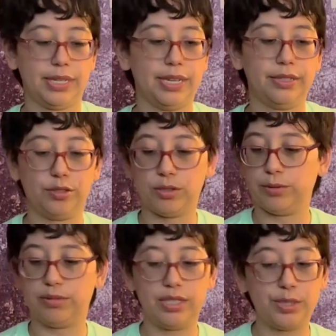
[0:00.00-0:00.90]
And so
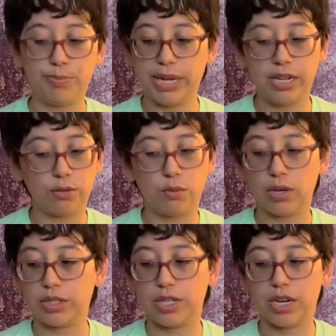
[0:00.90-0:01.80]
this bag
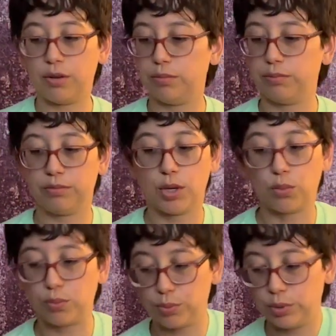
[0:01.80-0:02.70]
worked out
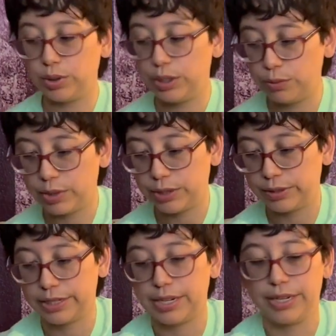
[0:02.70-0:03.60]
really well.
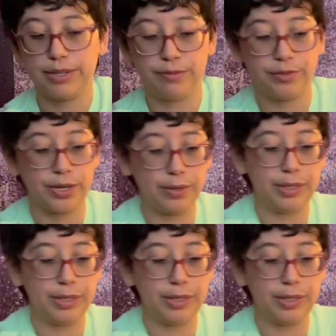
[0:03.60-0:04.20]
Like, I am very